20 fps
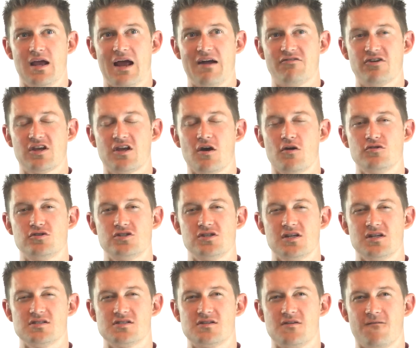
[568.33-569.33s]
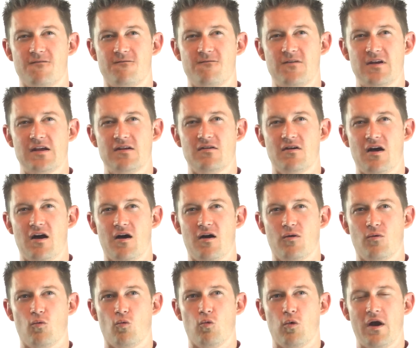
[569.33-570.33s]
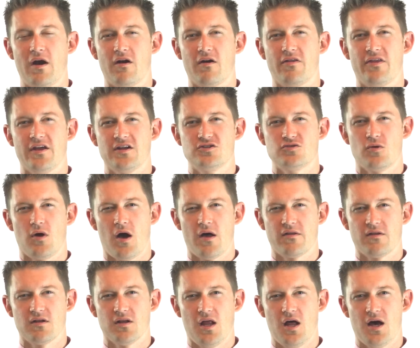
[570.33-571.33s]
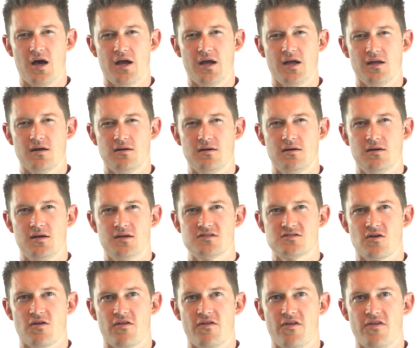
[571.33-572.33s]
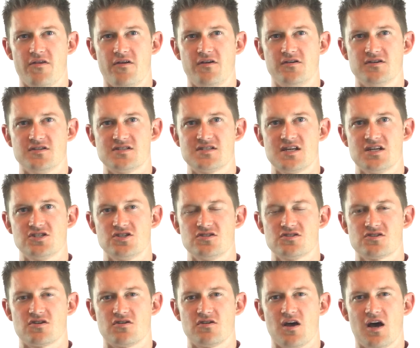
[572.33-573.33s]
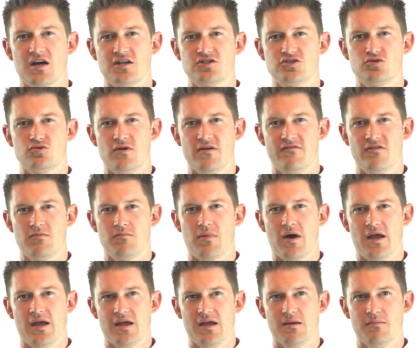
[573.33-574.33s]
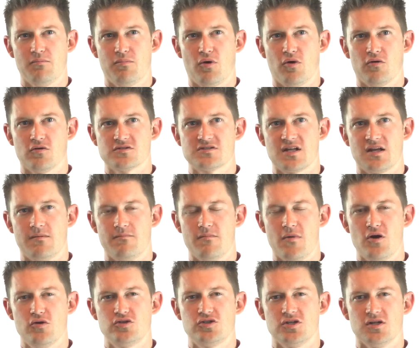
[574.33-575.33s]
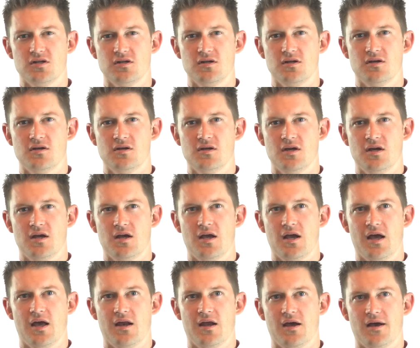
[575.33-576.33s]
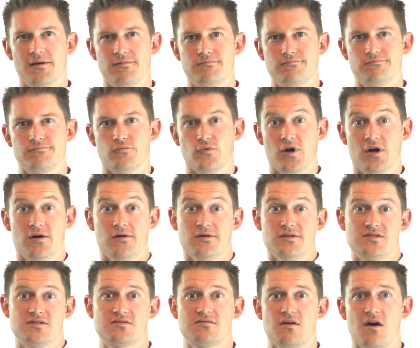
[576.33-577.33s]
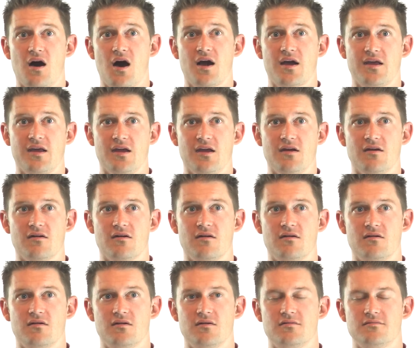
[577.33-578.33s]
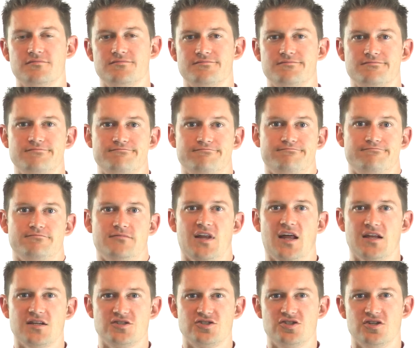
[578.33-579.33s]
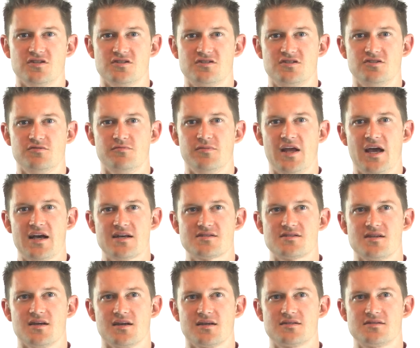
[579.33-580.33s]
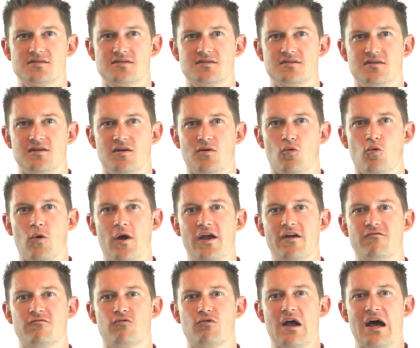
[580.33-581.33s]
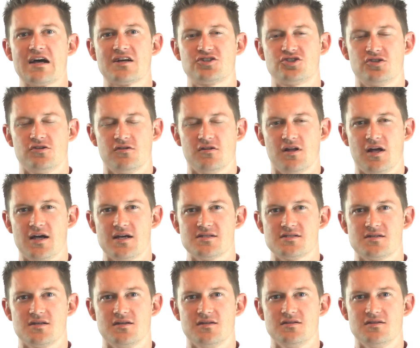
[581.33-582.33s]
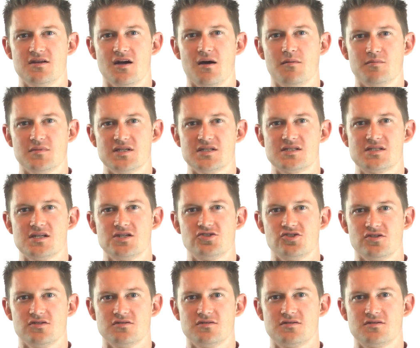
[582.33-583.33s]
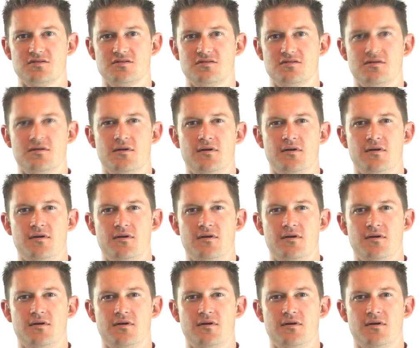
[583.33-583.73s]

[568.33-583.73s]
every coach needs to figure out where they draw the line so that their decisions are not driven by impulse and emotion and well, it's hockey or that's just gymnastics way of rationalizing dumb decisions.